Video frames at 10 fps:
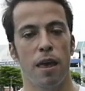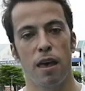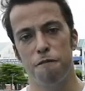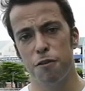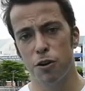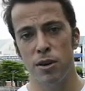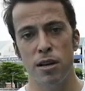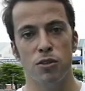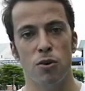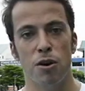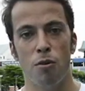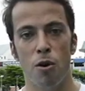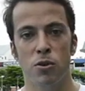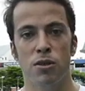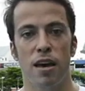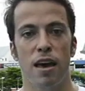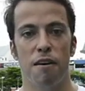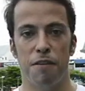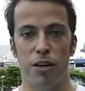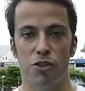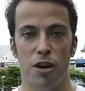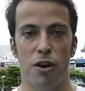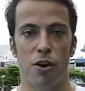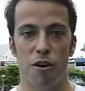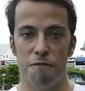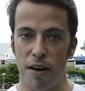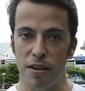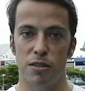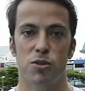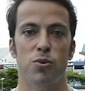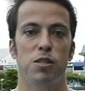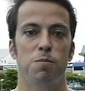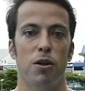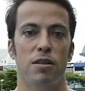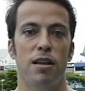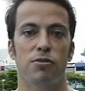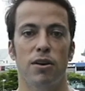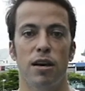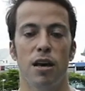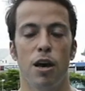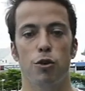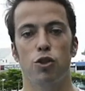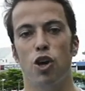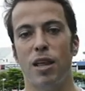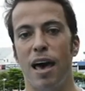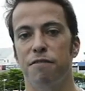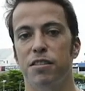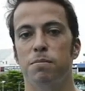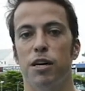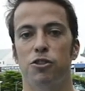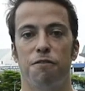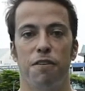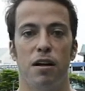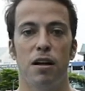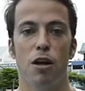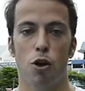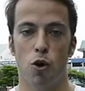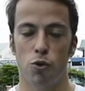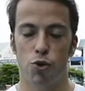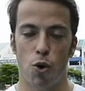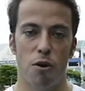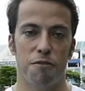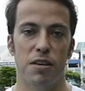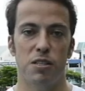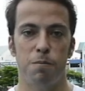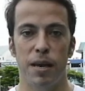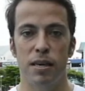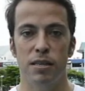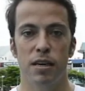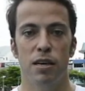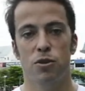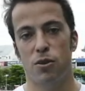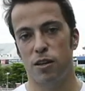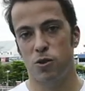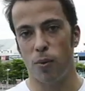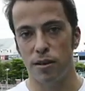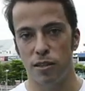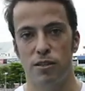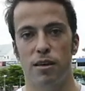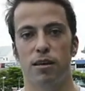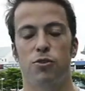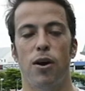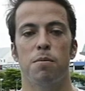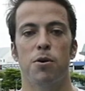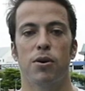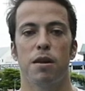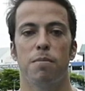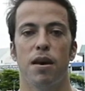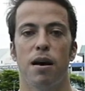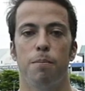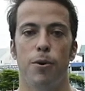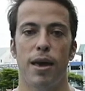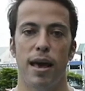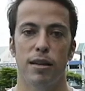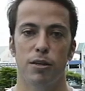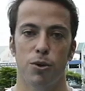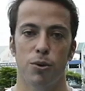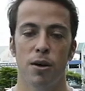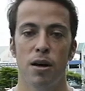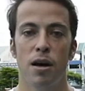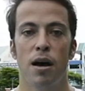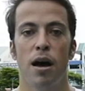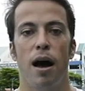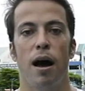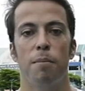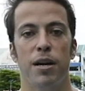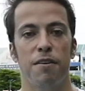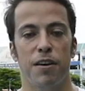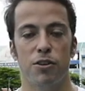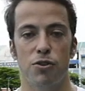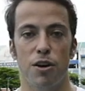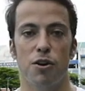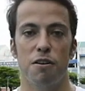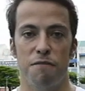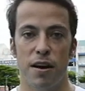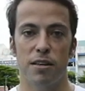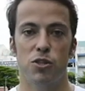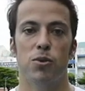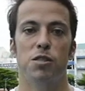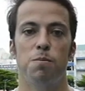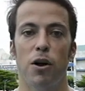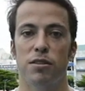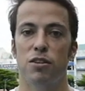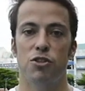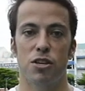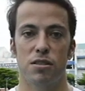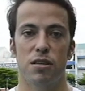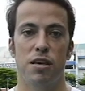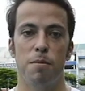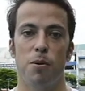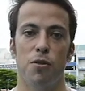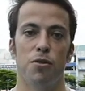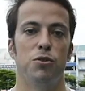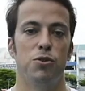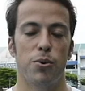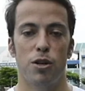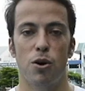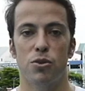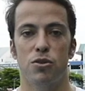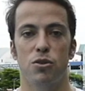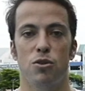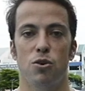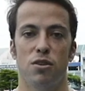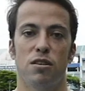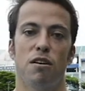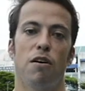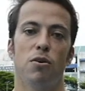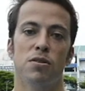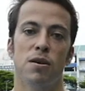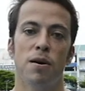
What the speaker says: If you're doing this on the road, eventually you're gonna find the sweet spot naturally. You don't have as much of a control of the speed, so that's why the treadmill can be a pretty handy tool. But eventually you're gonna find that sweet spot and just keep on doing those intervals.